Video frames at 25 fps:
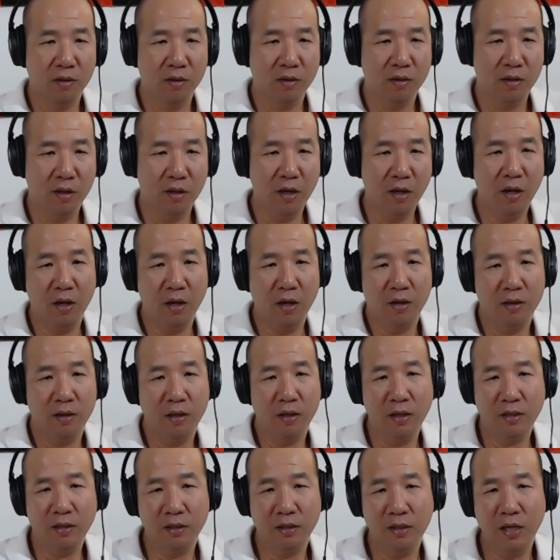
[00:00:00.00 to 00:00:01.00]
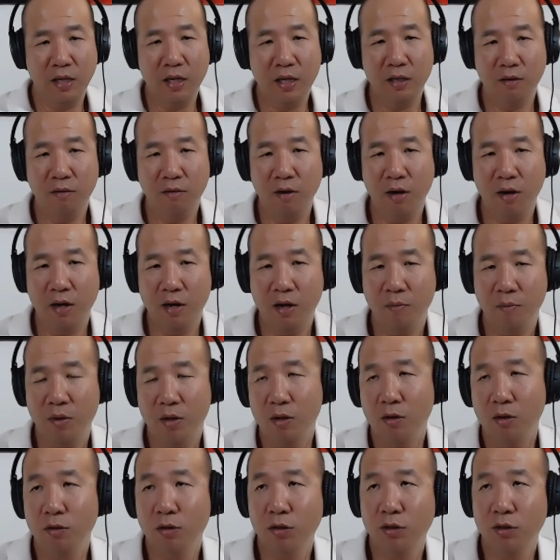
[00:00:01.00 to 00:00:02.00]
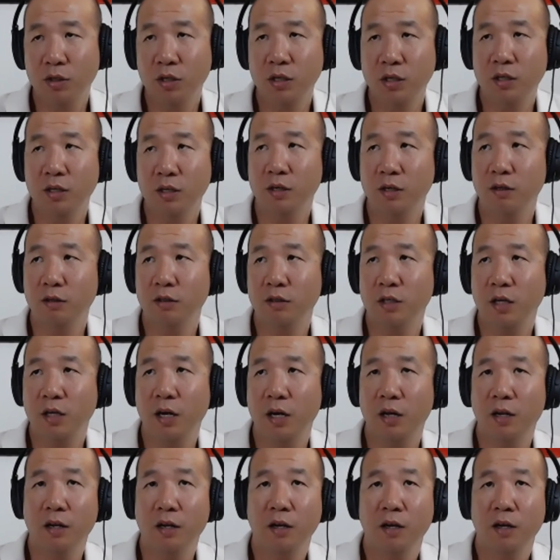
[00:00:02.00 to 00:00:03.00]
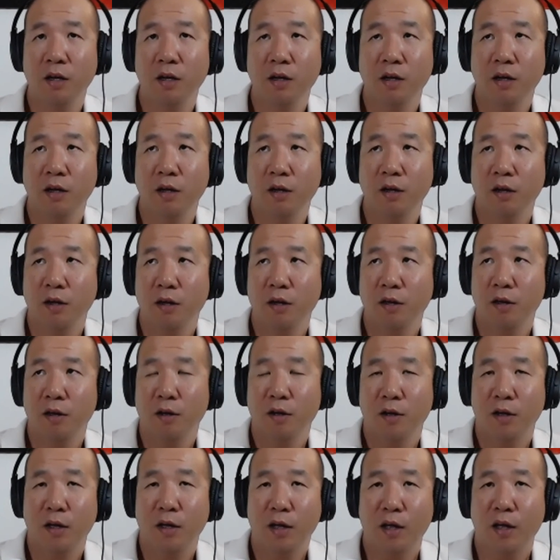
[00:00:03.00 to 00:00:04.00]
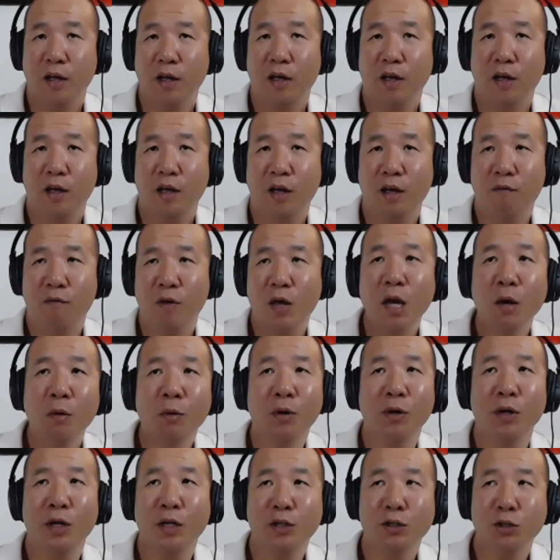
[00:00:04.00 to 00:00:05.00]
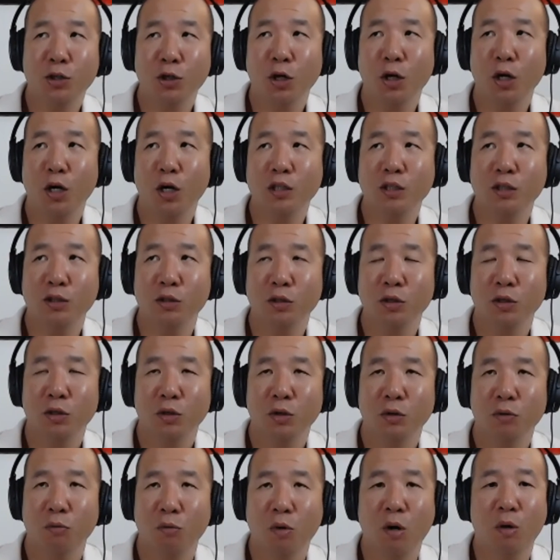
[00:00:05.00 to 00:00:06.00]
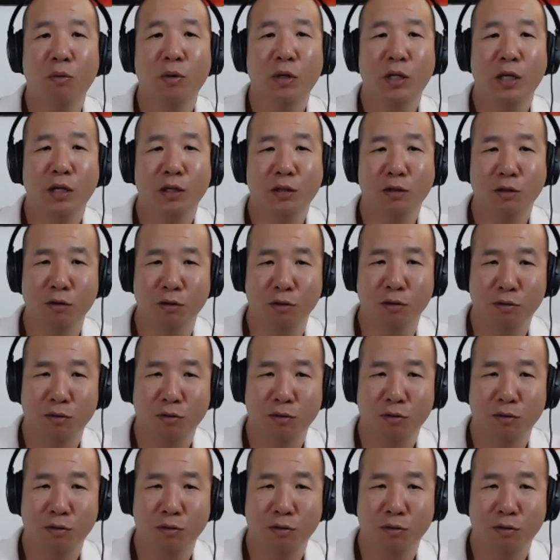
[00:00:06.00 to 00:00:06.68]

Yeah, that's exactly right. I mean, you just need to understand if he were in charge, what would he do?